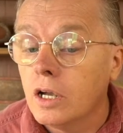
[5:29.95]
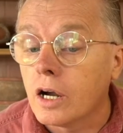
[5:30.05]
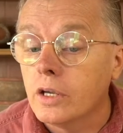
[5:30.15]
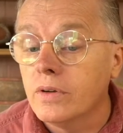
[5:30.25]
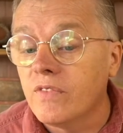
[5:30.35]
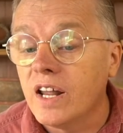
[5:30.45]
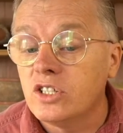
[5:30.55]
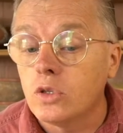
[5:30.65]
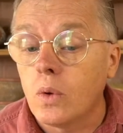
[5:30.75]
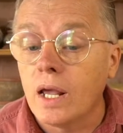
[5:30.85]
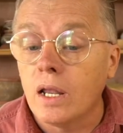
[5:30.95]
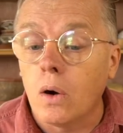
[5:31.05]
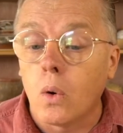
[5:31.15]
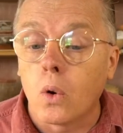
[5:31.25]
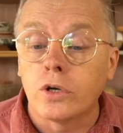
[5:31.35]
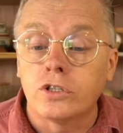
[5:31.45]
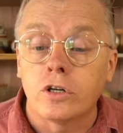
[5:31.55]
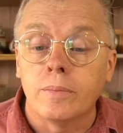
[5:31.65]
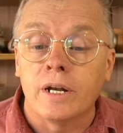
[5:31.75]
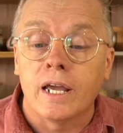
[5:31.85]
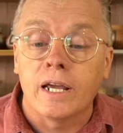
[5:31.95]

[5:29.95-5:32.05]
are you in Venezuela or Germany?